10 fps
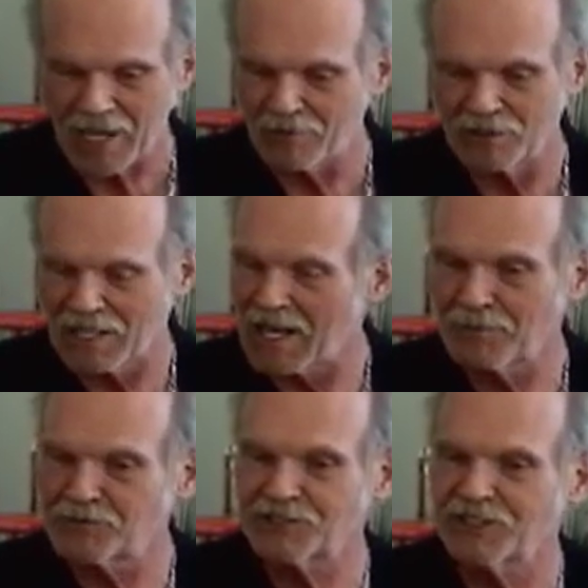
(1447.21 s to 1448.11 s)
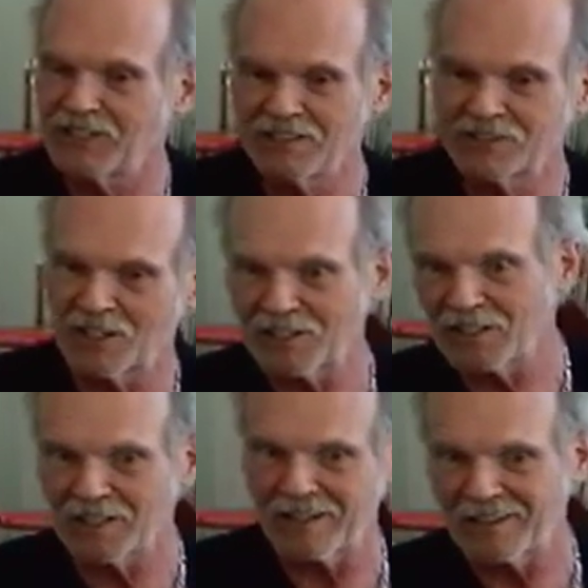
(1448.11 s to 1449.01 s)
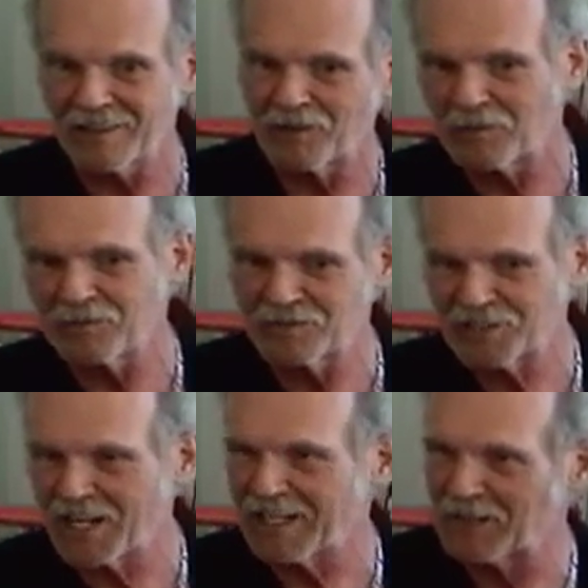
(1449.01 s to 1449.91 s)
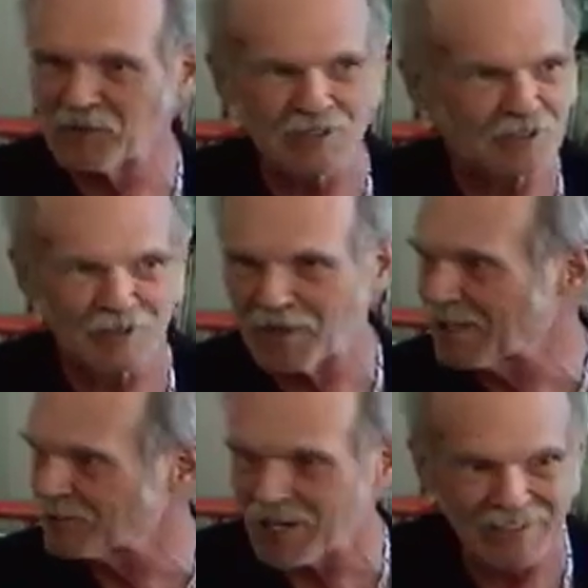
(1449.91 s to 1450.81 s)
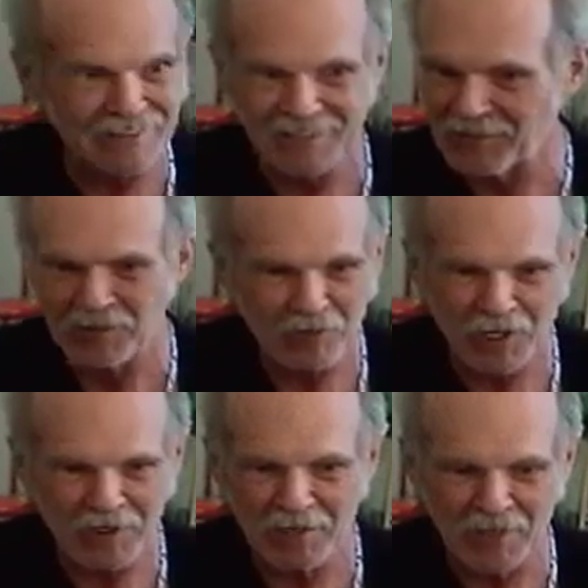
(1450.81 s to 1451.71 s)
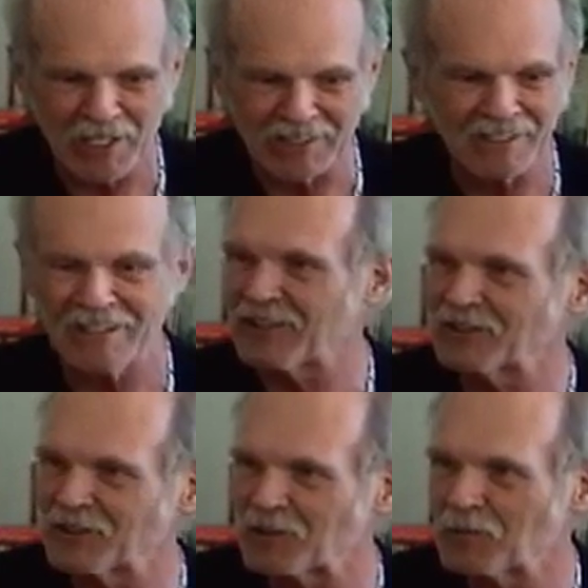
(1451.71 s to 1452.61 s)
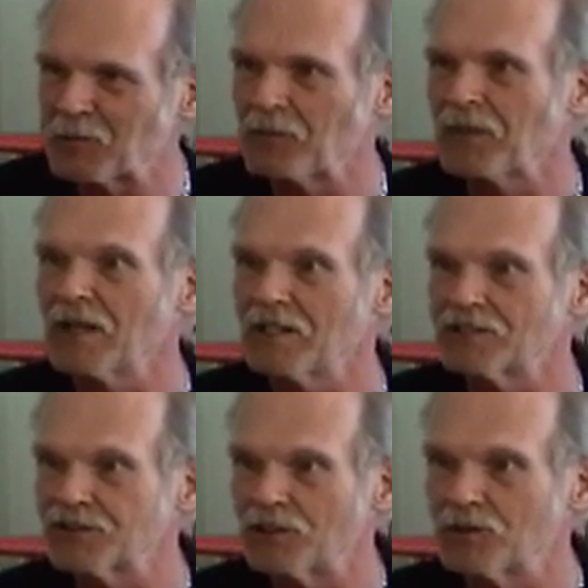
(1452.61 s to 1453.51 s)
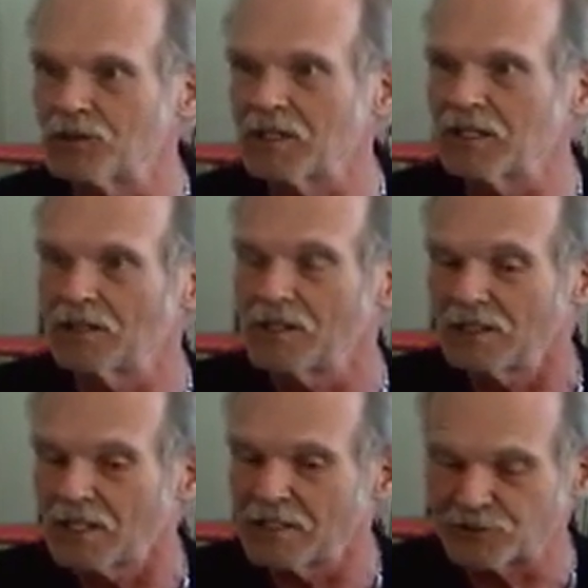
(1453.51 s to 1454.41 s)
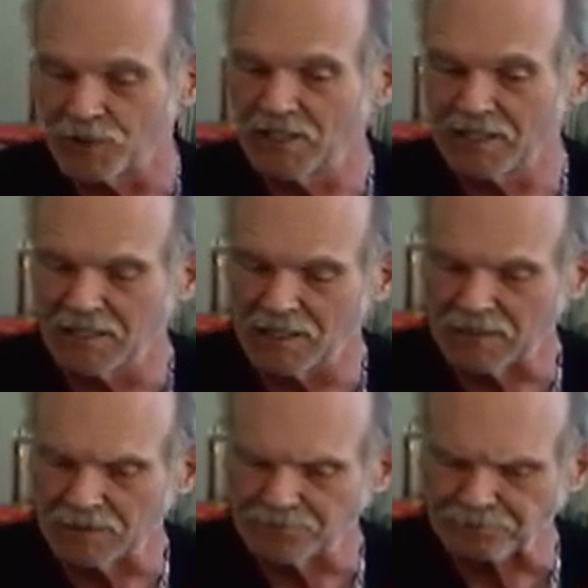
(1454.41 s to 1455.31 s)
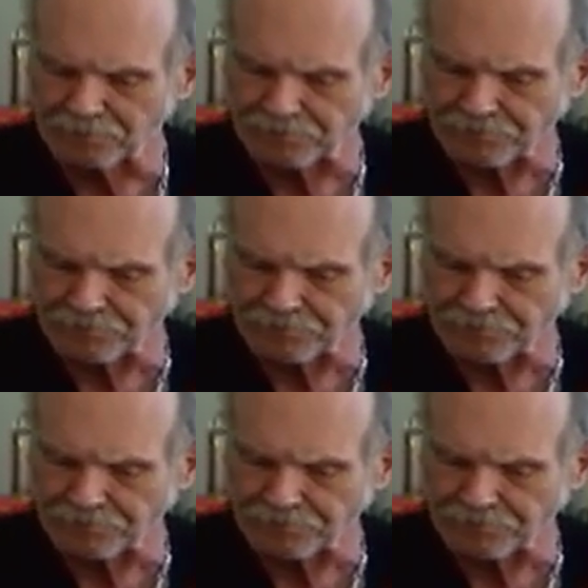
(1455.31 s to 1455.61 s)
have a lapse, he's gonna shake and wonder, am I right? Where am I? You know. So it's really a